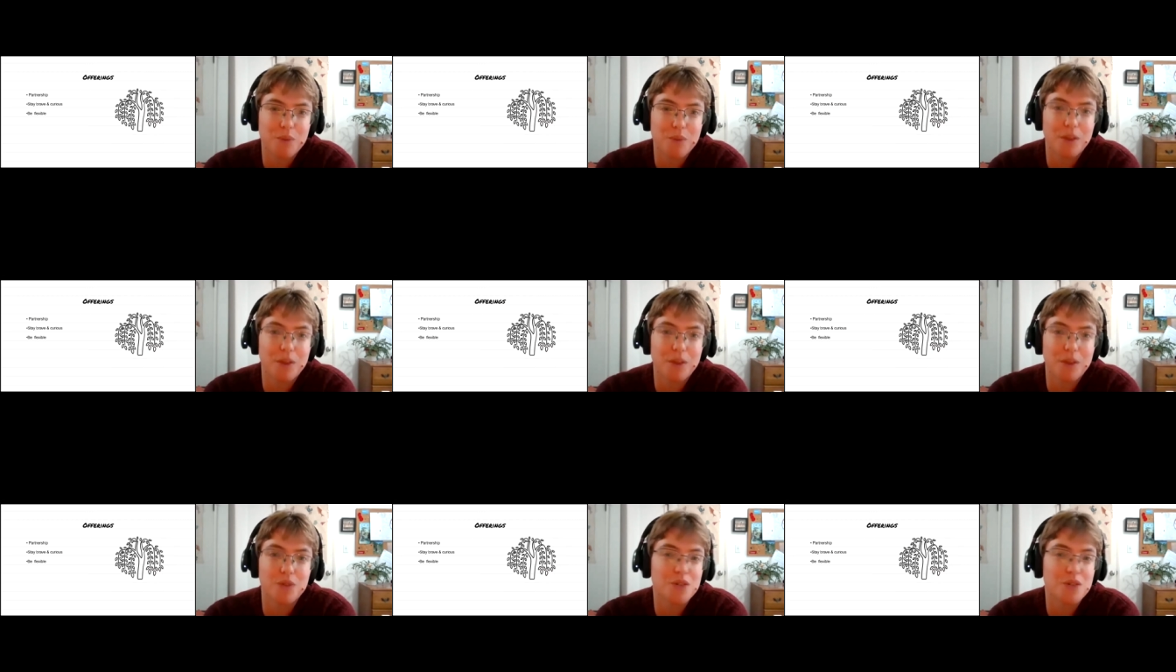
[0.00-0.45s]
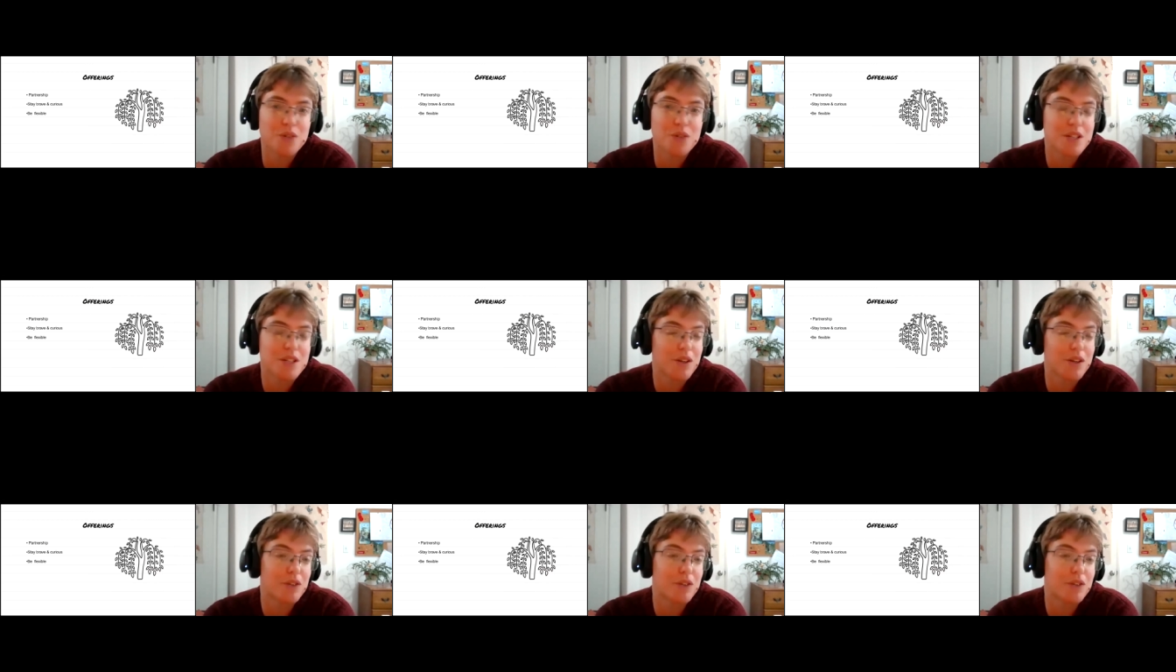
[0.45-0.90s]
Willow
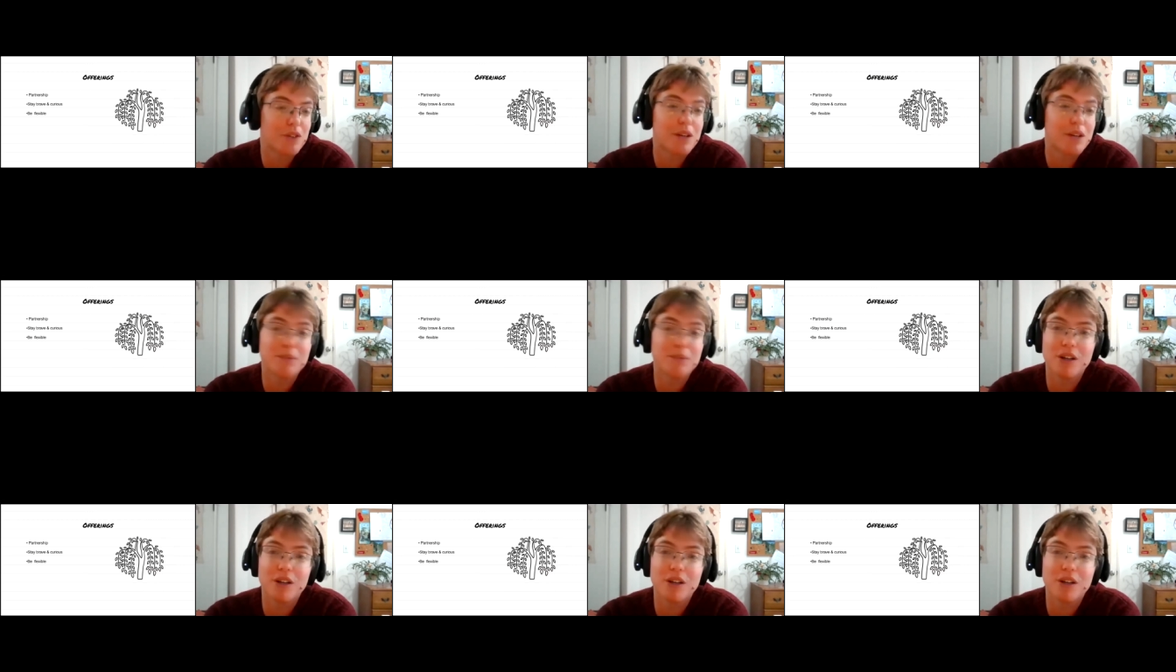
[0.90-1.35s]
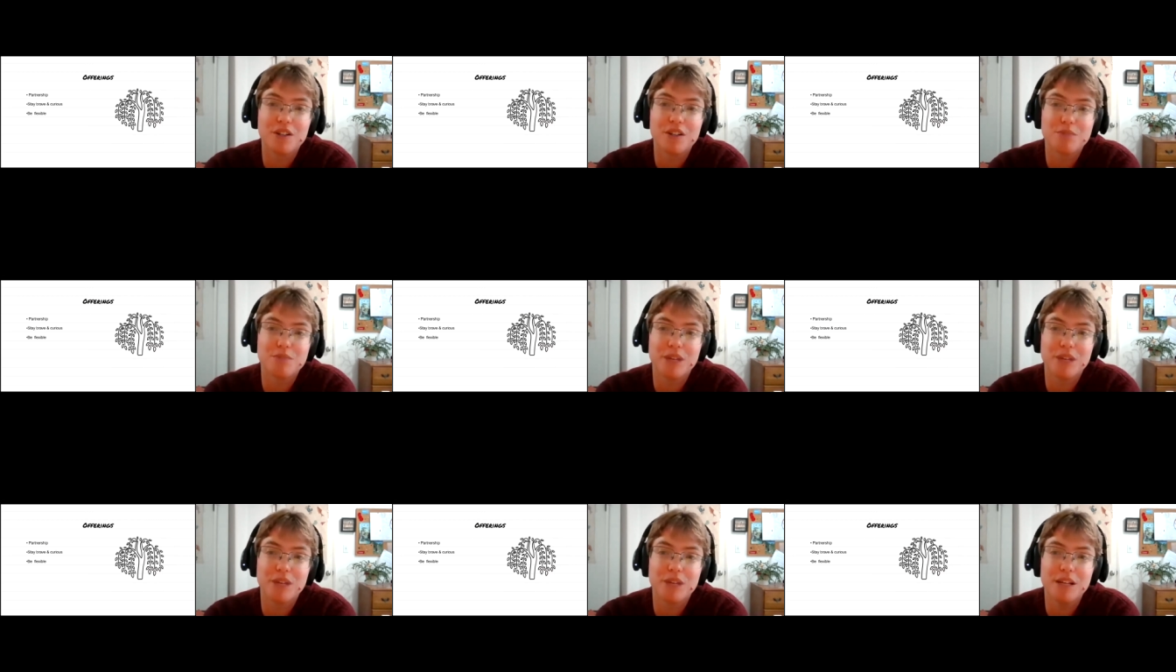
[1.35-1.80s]
trees are incredibly hard
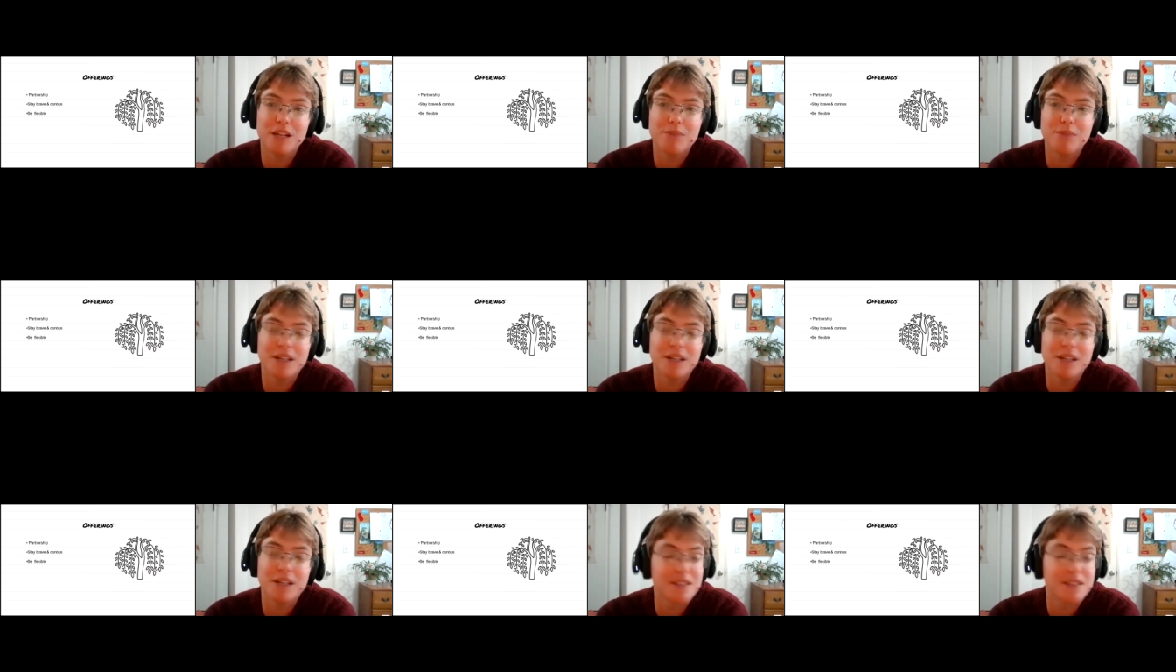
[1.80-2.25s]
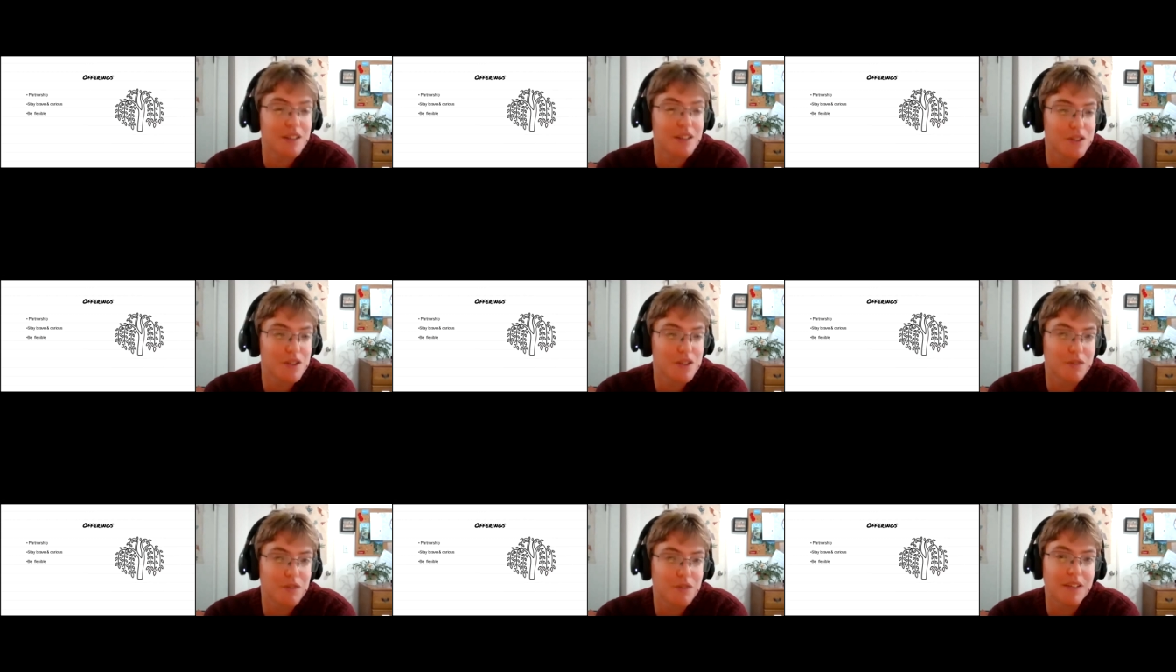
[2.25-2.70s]
to break because they
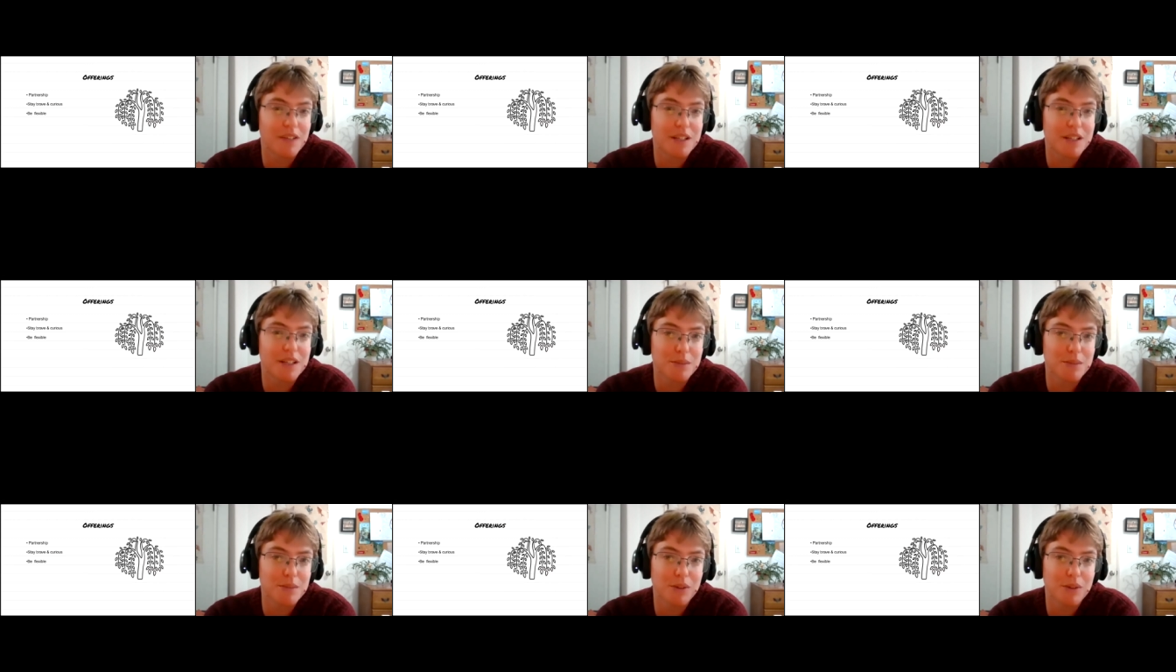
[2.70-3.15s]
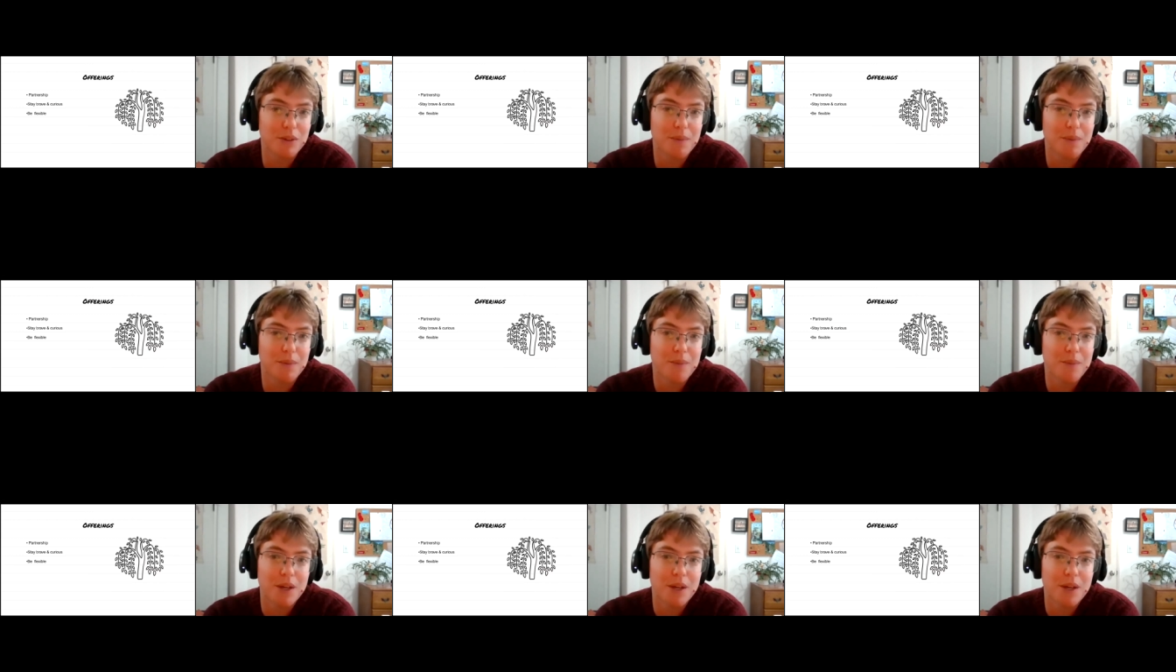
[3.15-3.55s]
are so flexible.